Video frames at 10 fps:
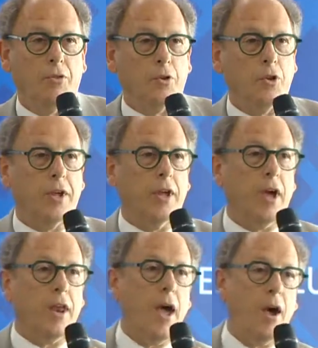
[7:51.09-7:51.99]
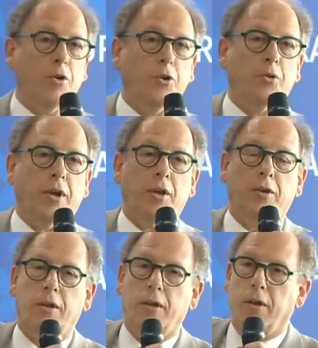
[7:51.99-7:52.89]
They're looking at how do you get
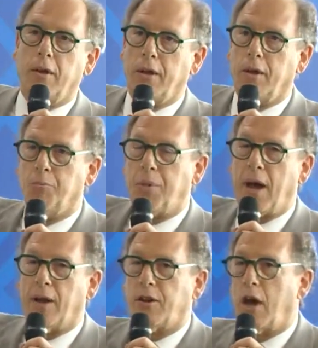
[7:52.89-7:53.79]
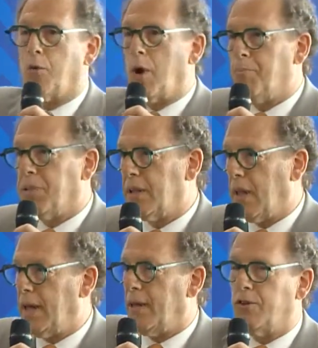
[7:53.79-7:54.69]
impact, how do I
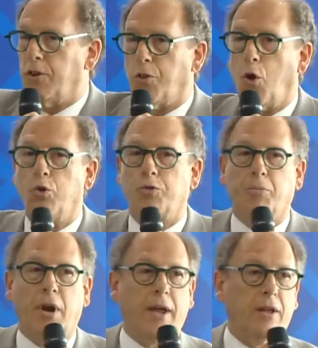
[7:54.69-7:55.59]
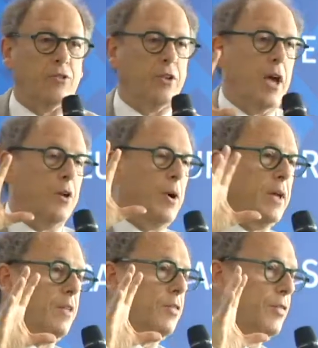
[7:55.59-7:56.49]
play into those brands, and how do I
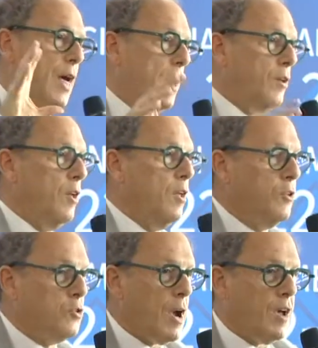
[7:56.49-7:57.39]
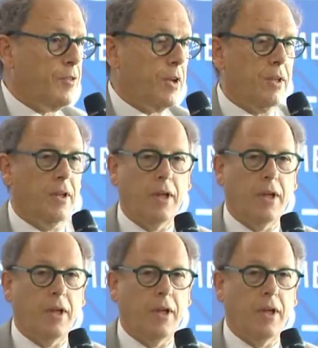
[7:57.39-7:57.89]
get that traffic?